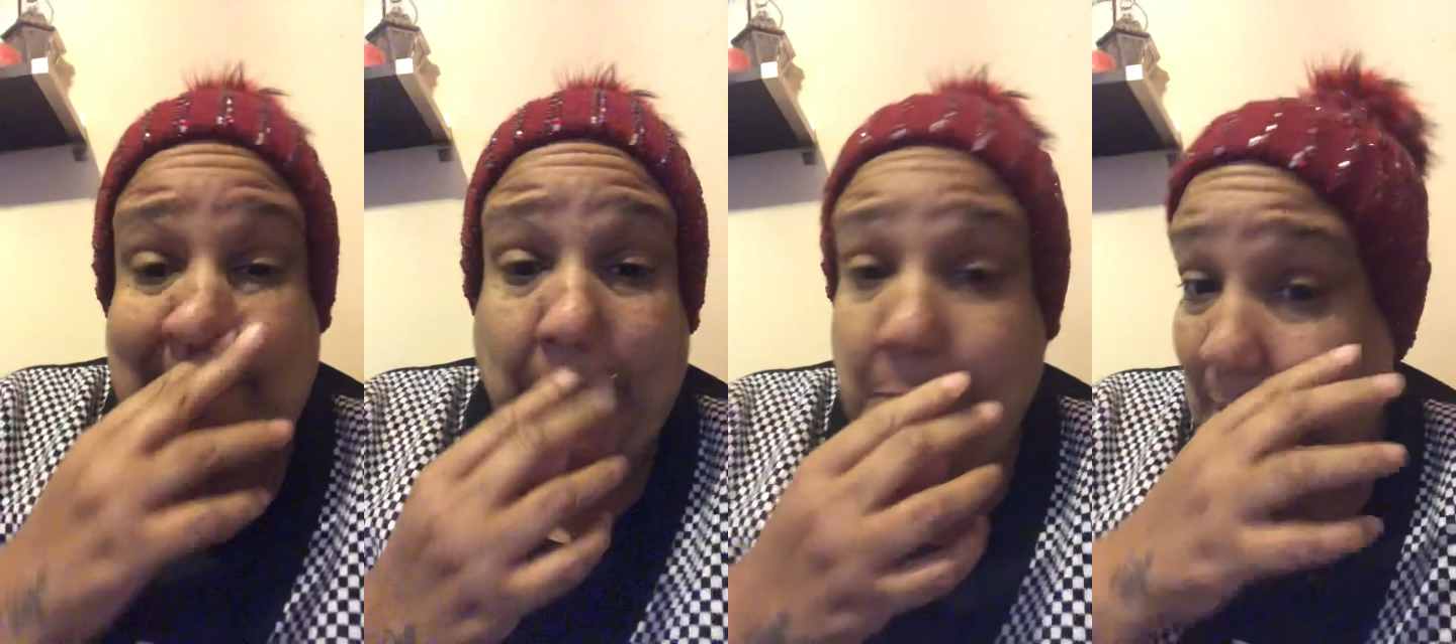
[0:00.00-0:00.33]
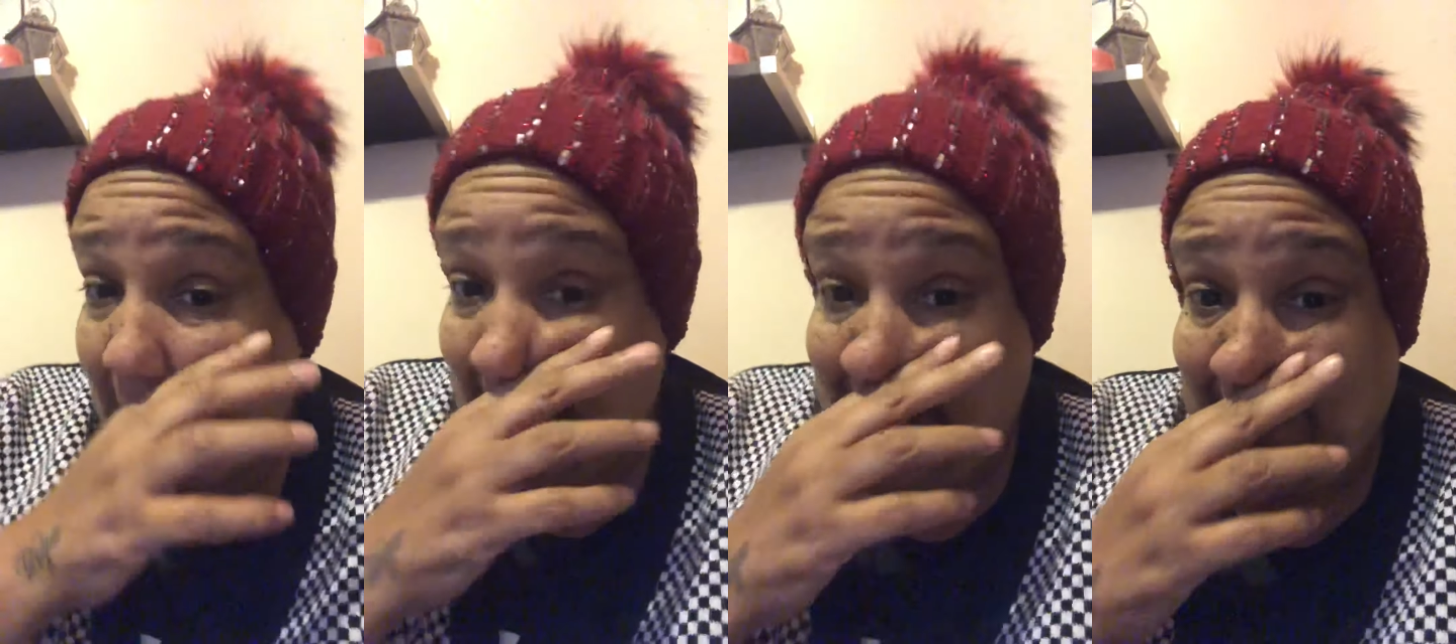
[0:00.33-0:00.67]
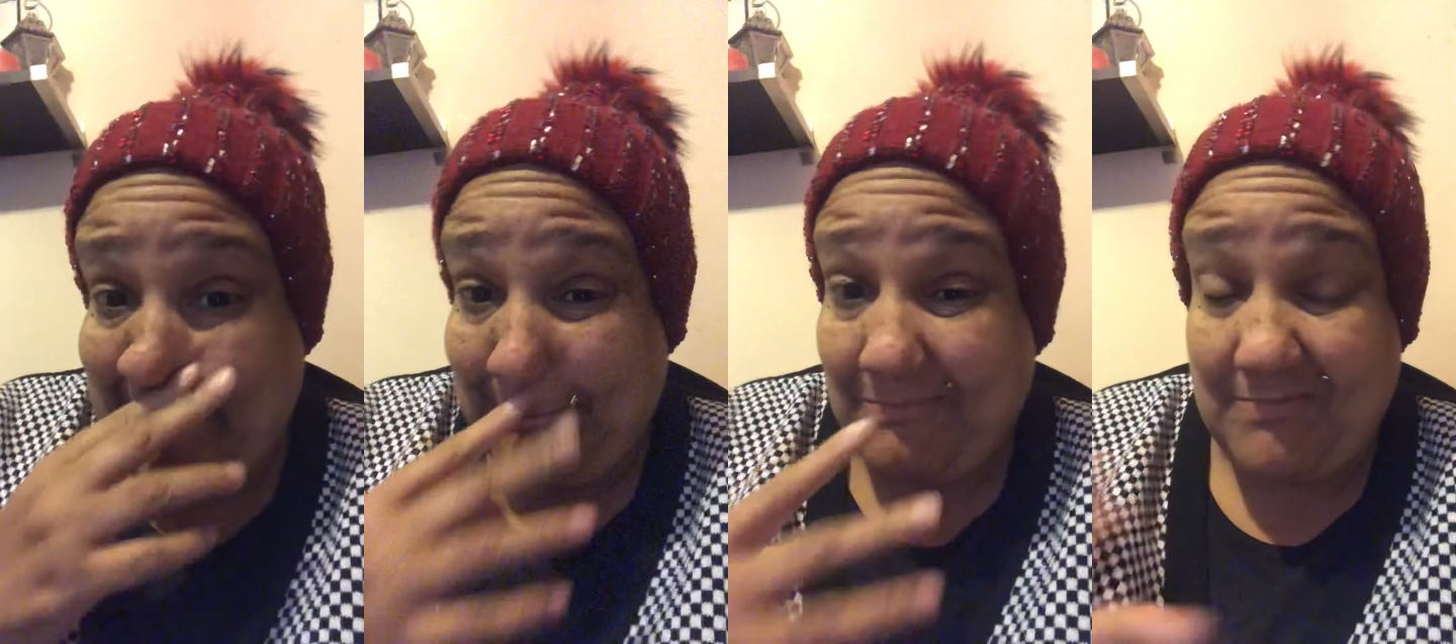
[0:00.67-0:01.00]
don't wear
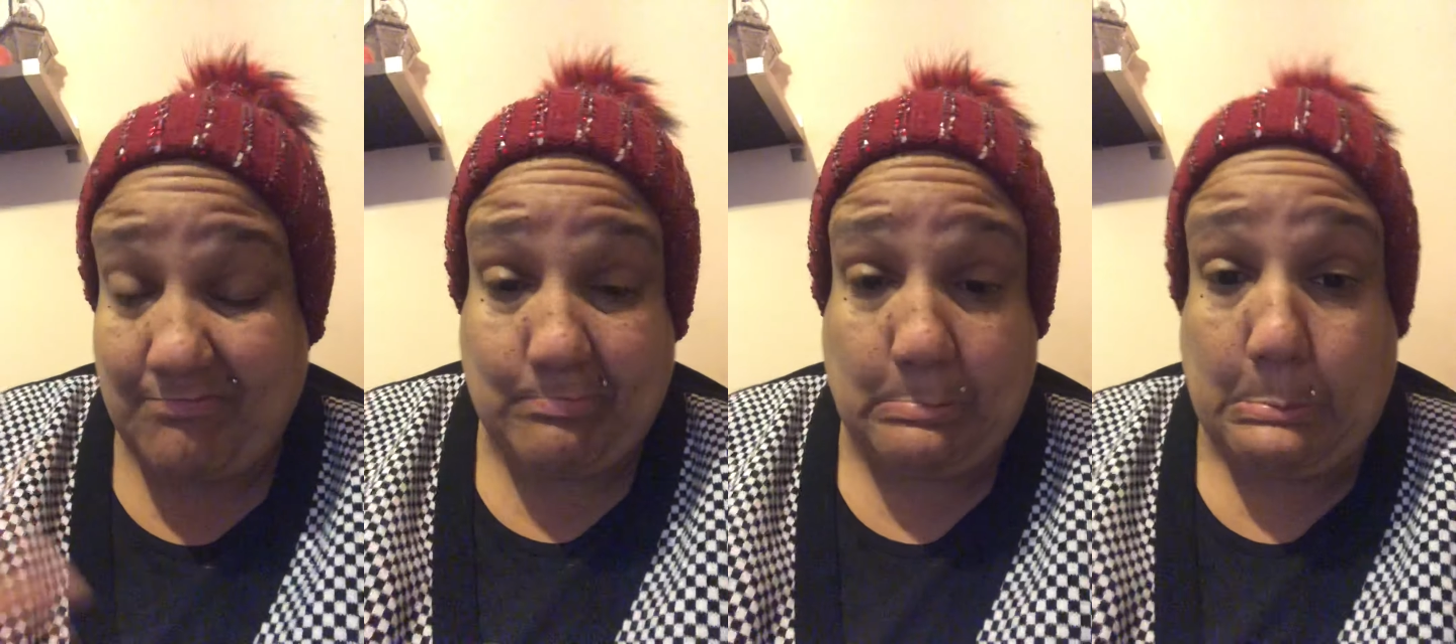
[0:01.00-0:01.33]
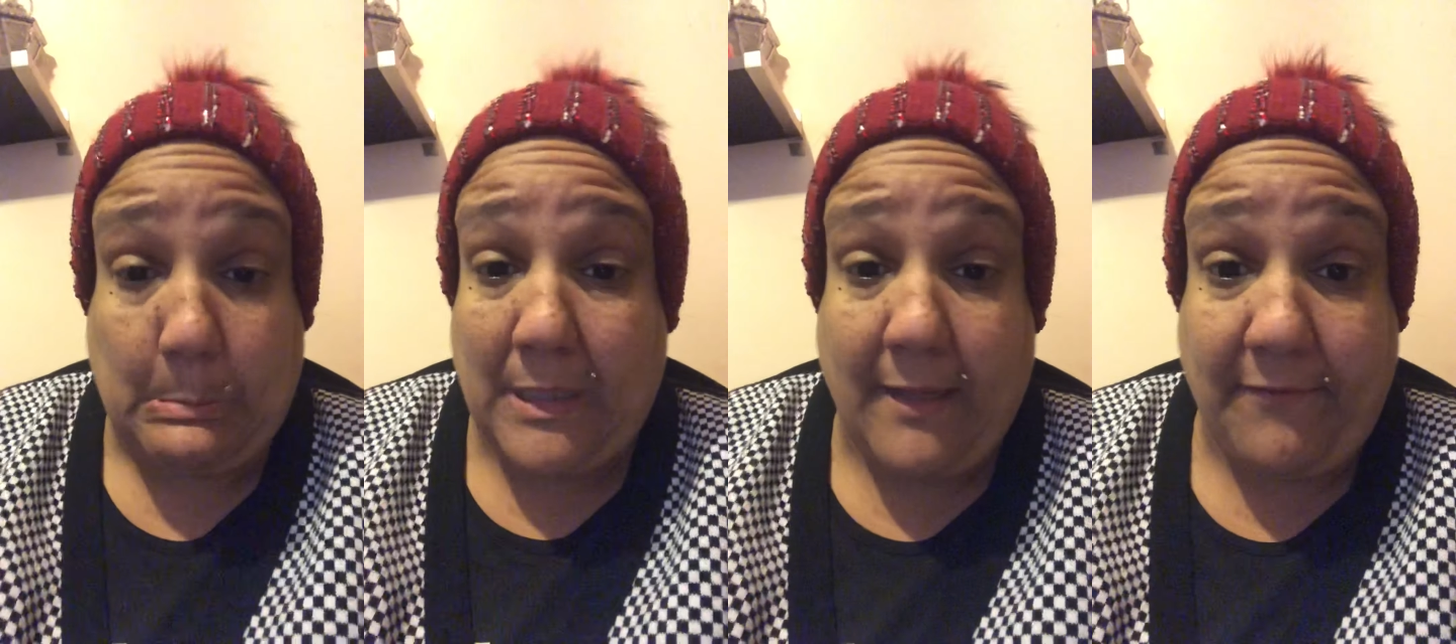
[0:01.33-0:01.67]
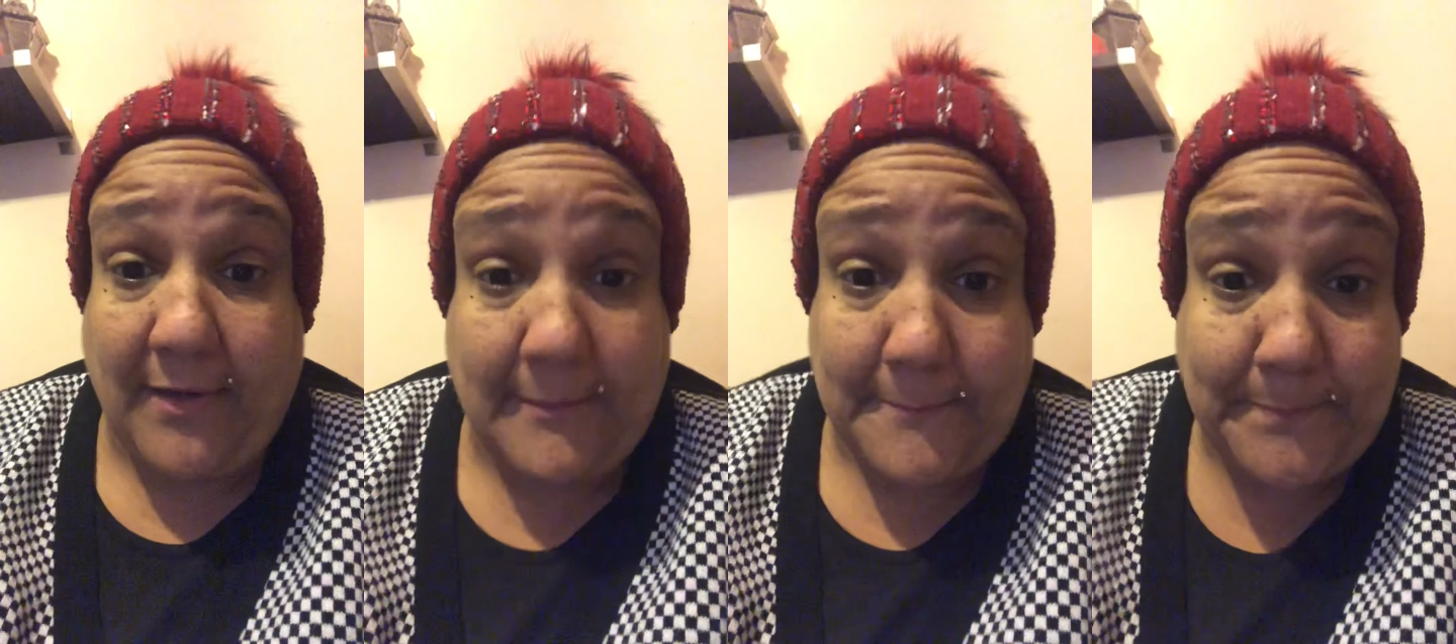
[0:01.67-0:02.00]

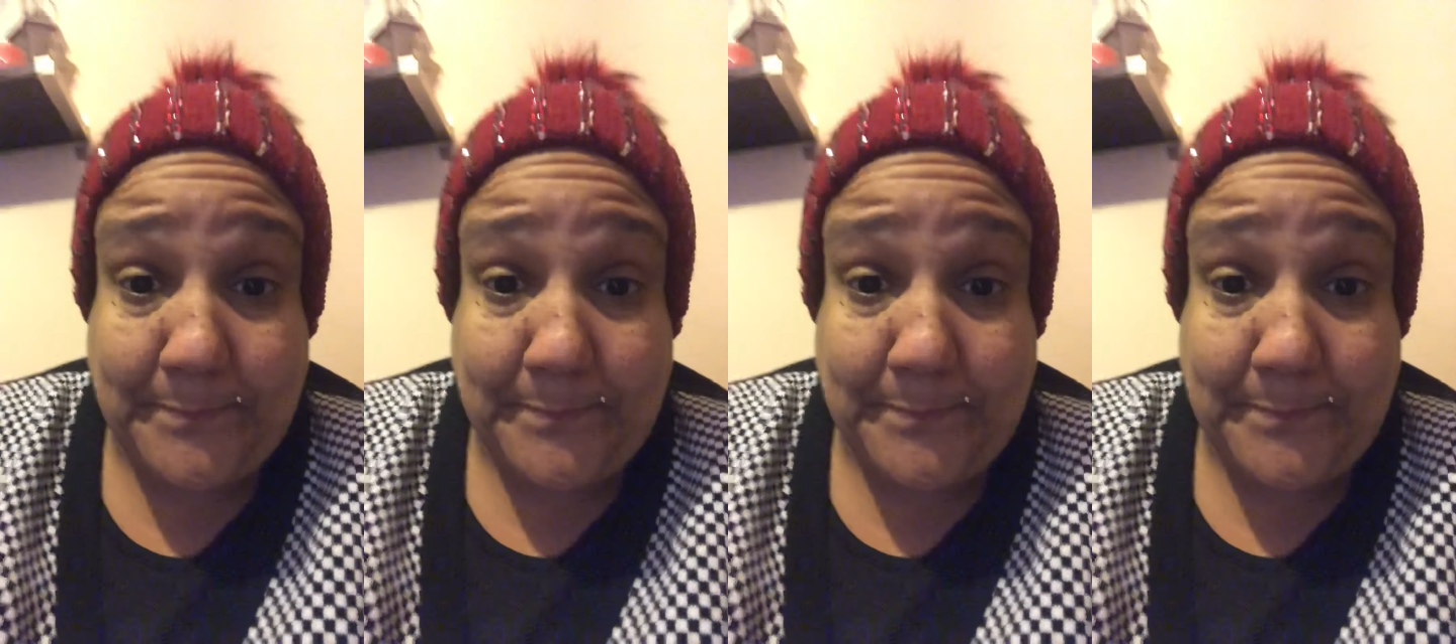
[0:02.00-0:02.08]
leather